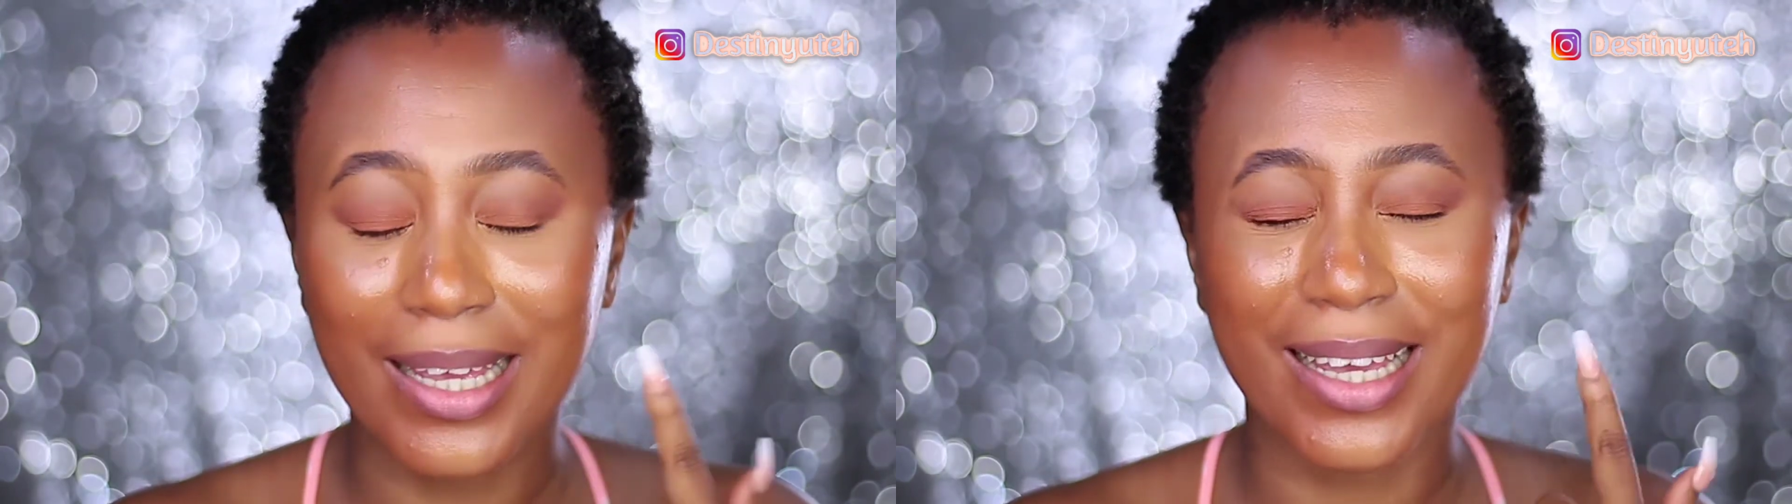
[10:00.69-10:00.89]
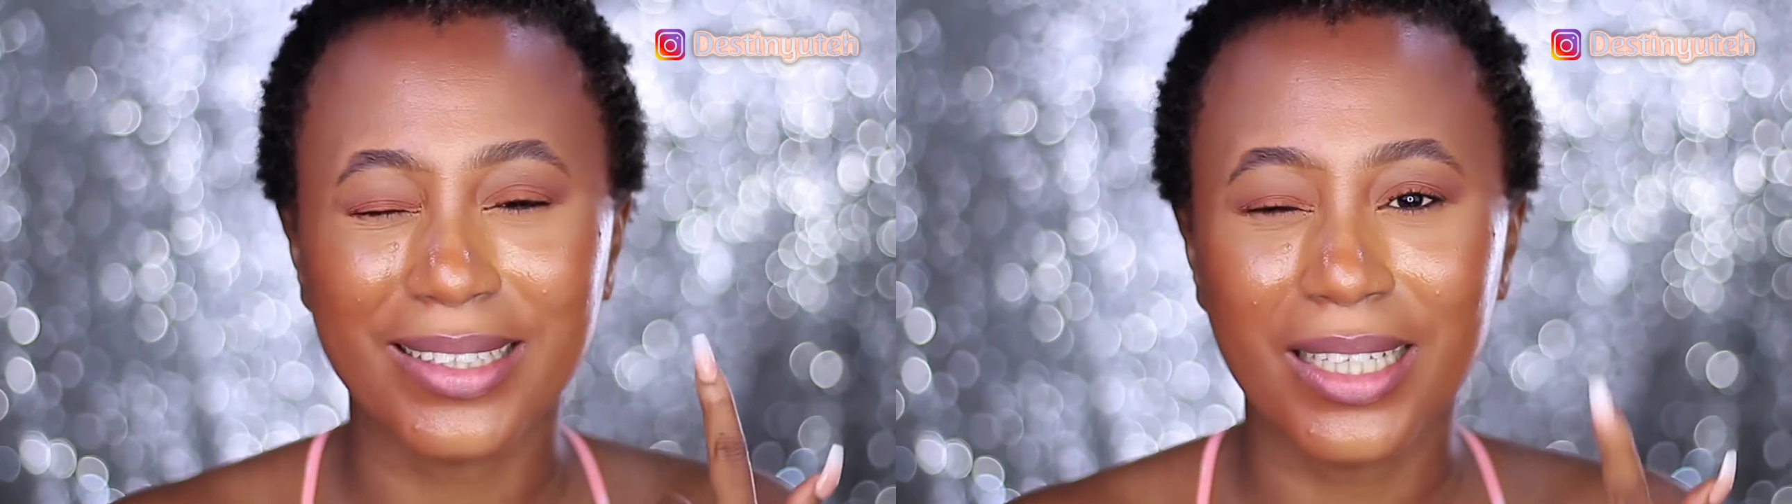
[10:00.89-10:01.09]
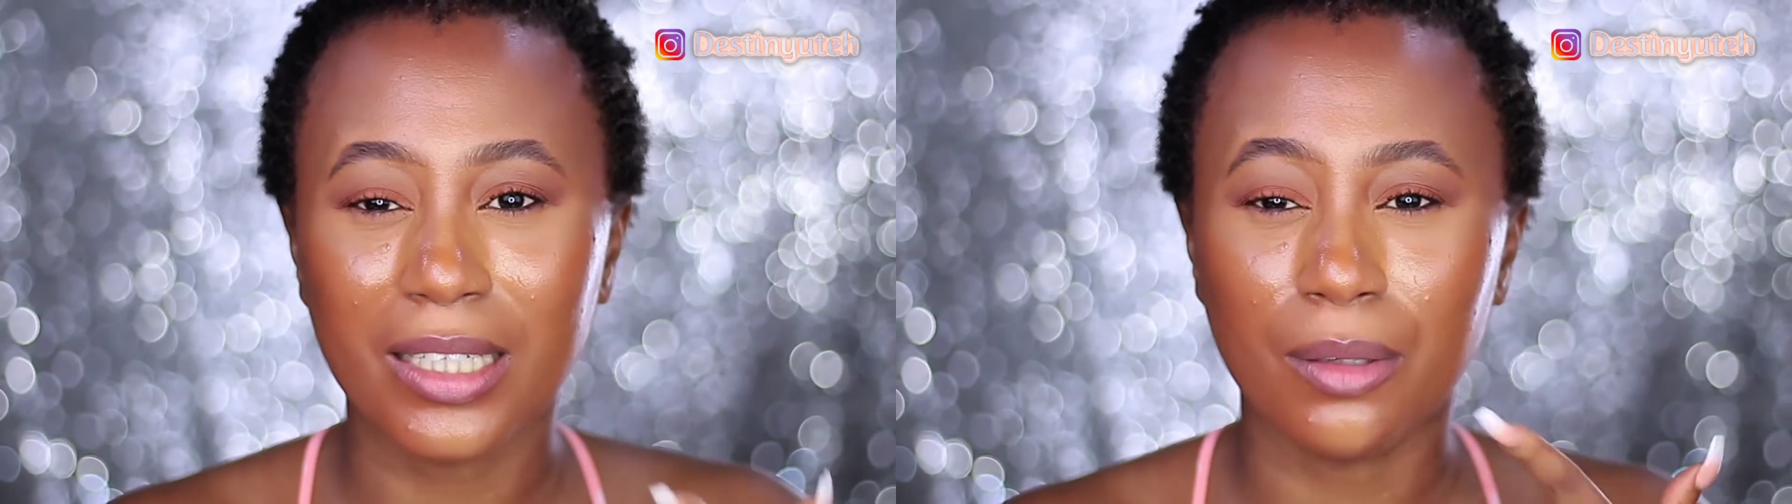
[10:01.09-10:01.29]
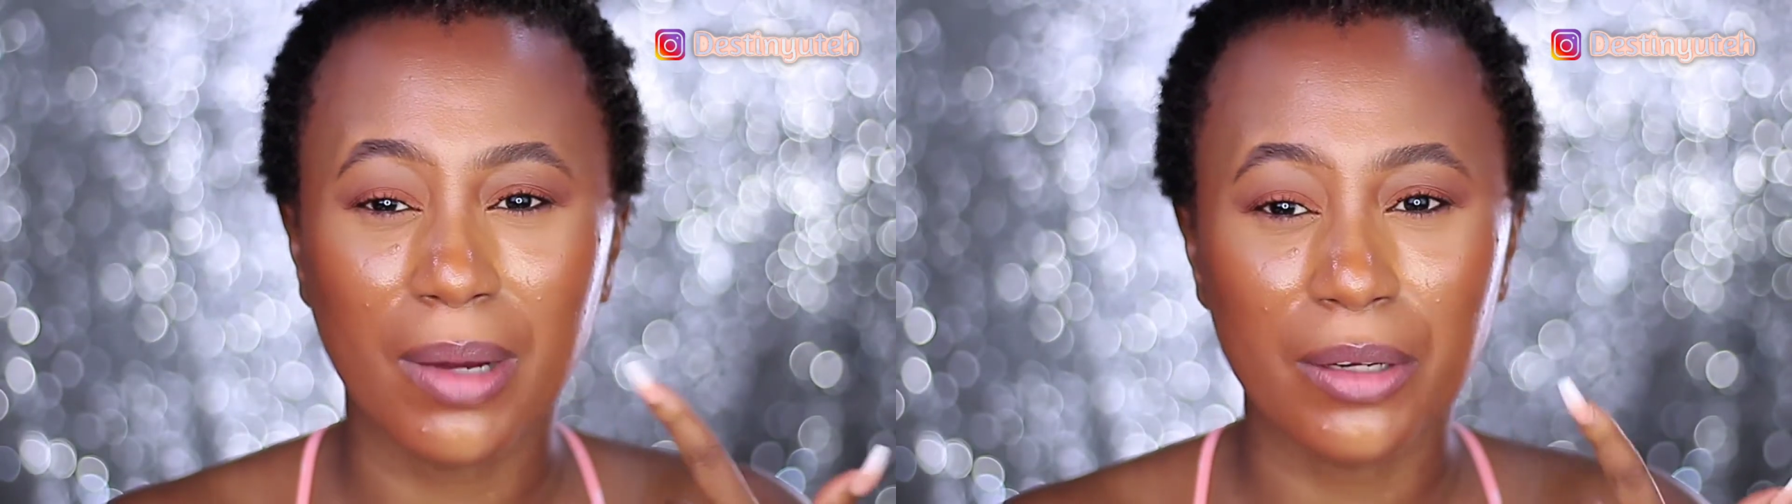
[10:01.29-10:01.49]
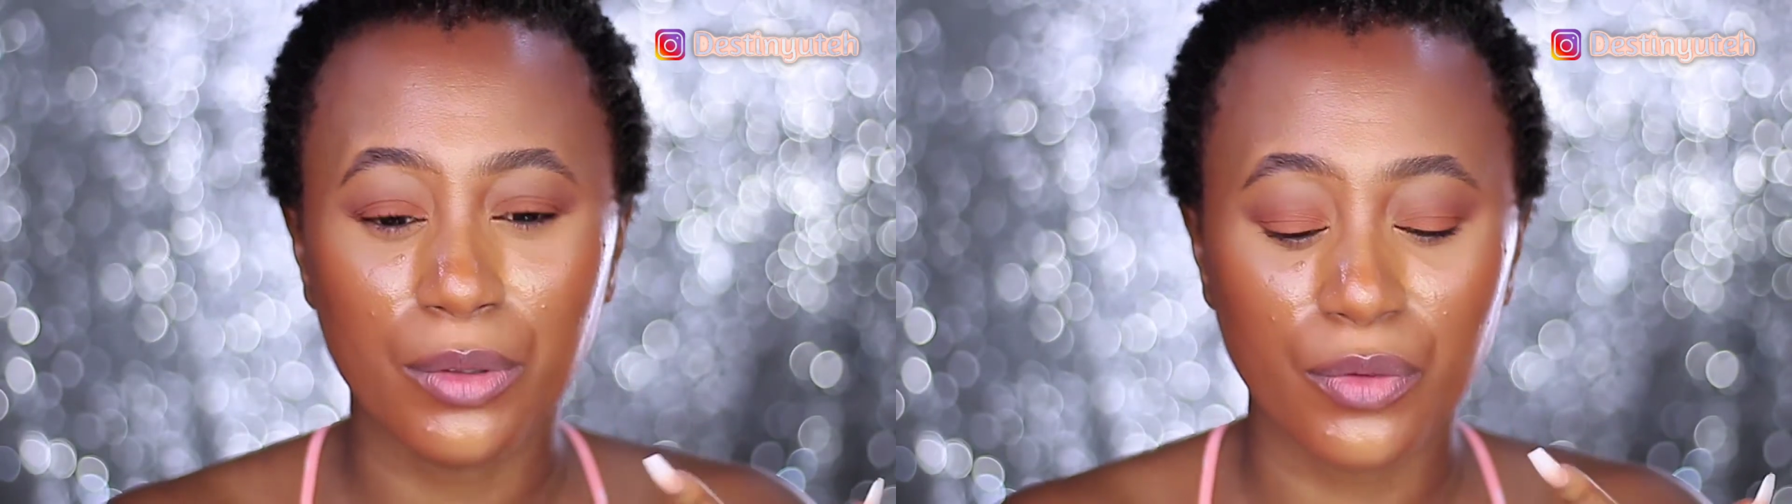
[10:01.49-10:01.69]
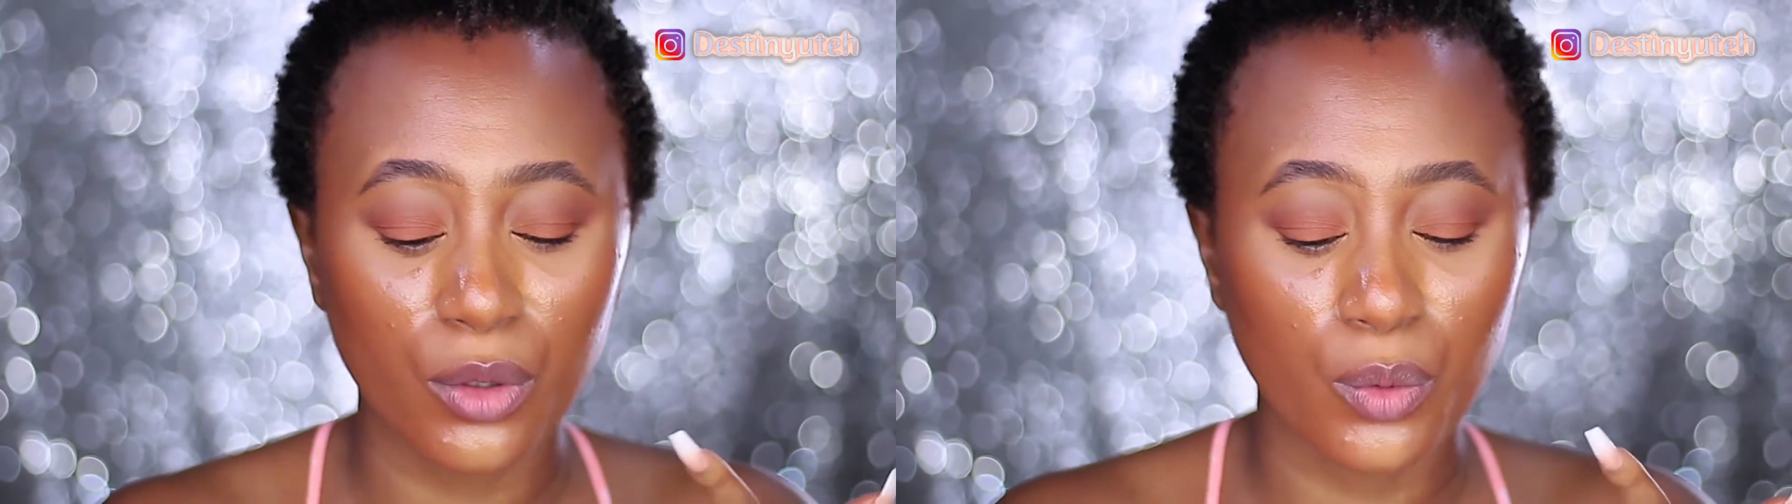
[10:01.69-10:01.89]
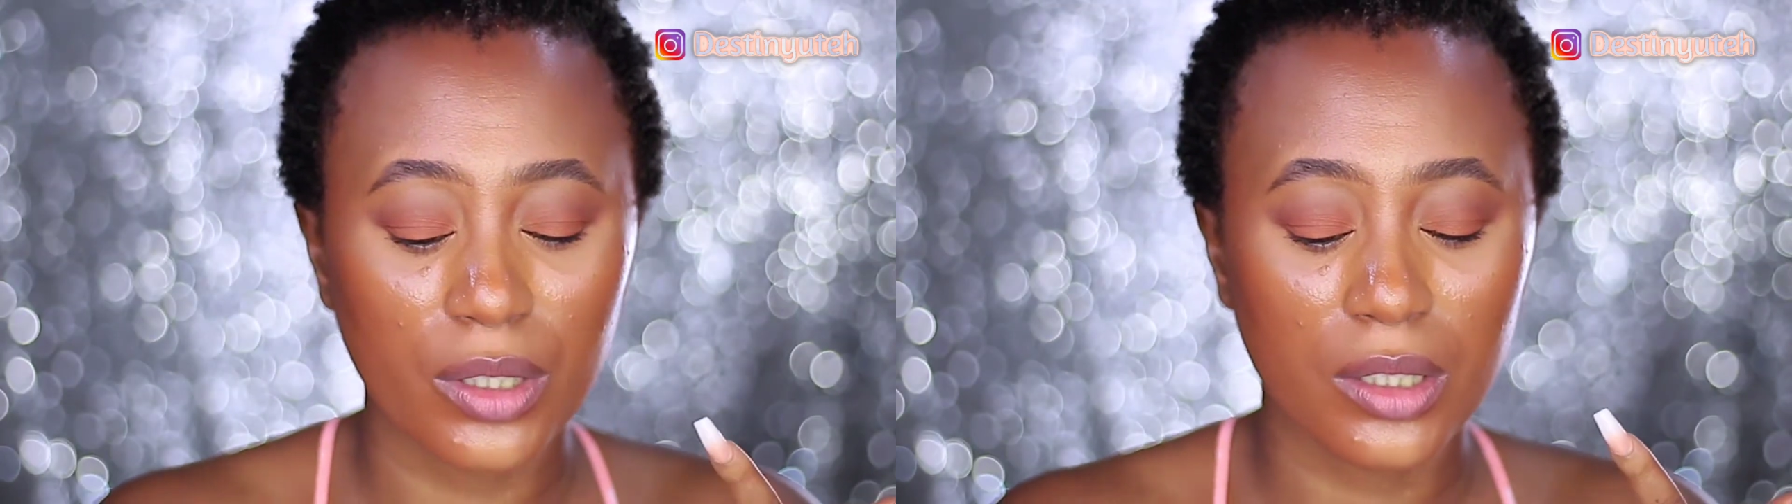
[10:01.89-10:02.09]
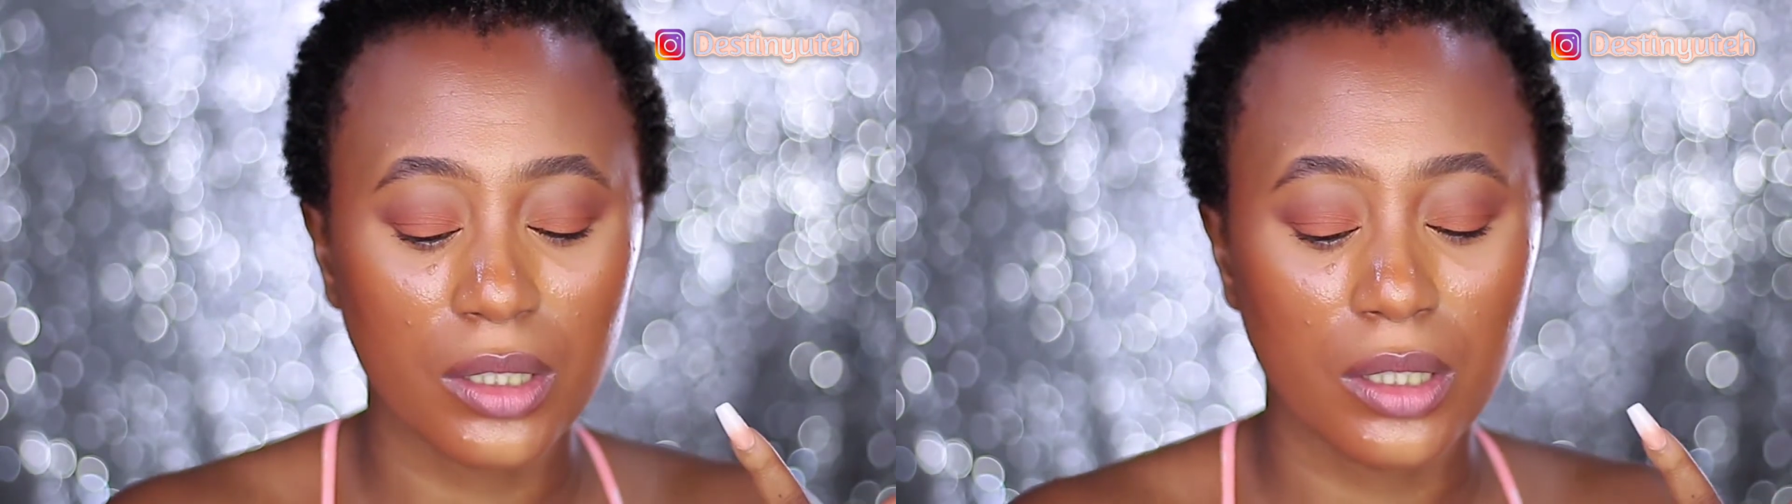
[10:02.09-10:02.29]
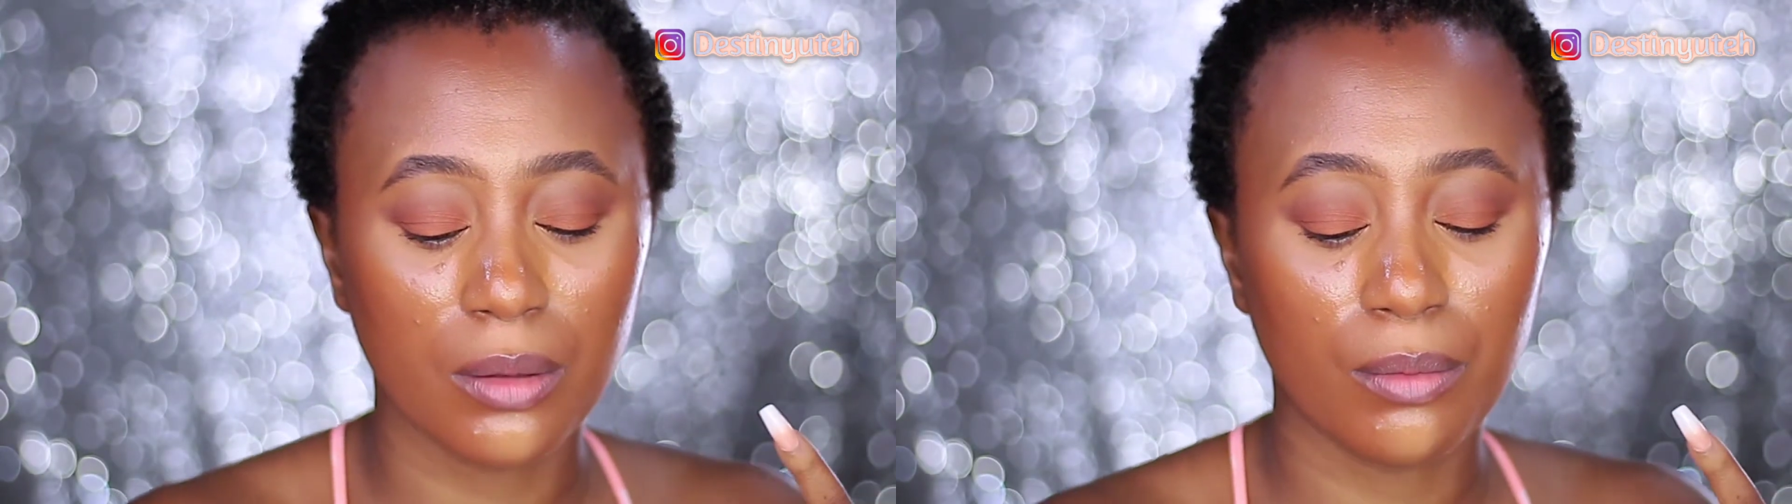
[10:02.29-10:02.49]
like I said in my review with the